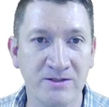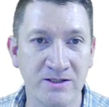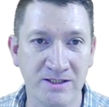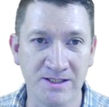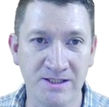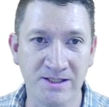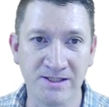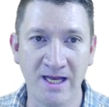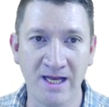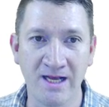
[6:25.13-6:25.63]

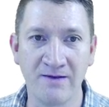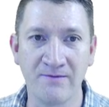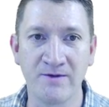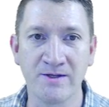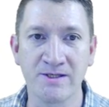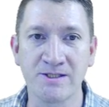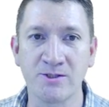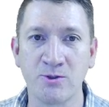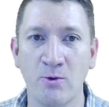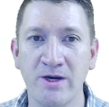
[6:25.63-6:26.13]
just inside of
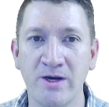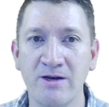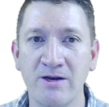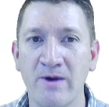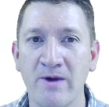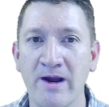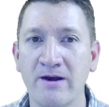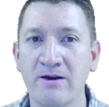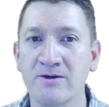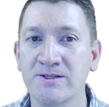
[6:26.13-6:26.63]
the
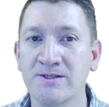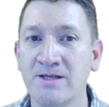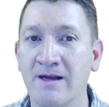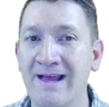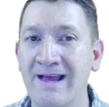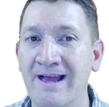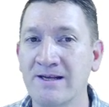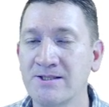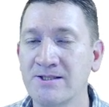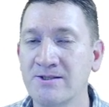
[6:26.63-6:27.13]
sorting
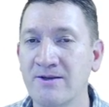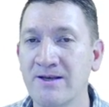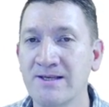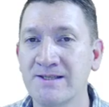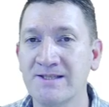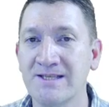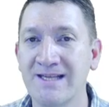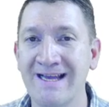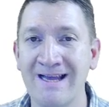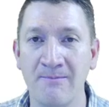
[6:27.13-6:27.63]

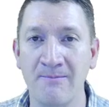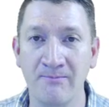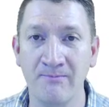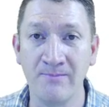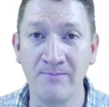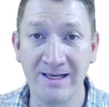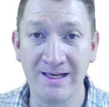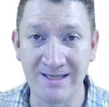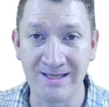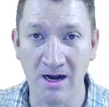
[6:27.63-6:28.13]

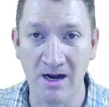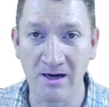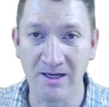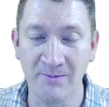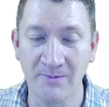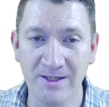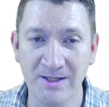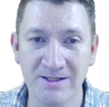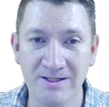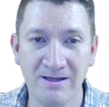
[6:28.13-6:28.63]
records.xlsm
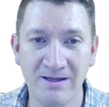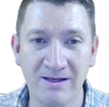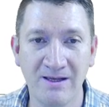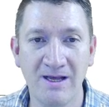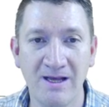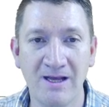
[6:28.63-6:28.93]
document,